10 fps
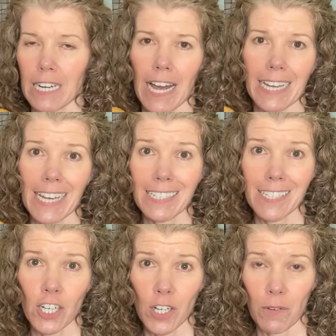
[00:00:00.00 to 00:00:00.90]
I can't
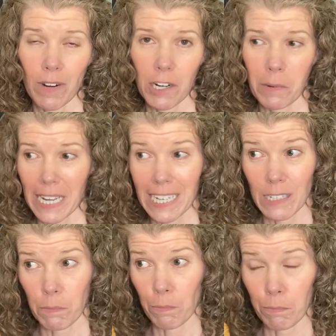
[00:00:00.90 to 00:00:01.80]
start it right away
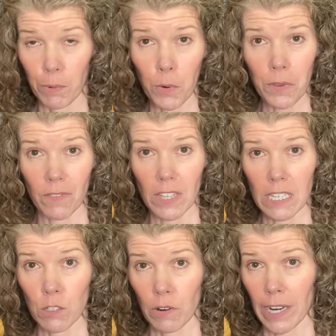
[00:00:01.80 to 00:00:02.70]
because both of
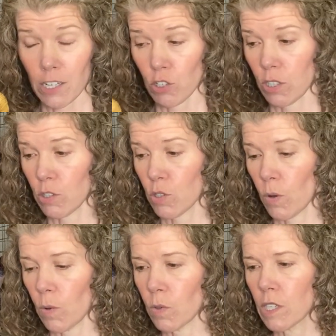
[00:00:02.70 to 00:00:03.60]
these are actually
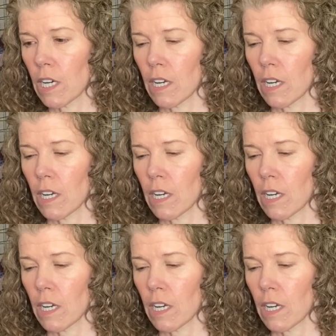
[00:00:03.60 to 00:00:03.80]
sold.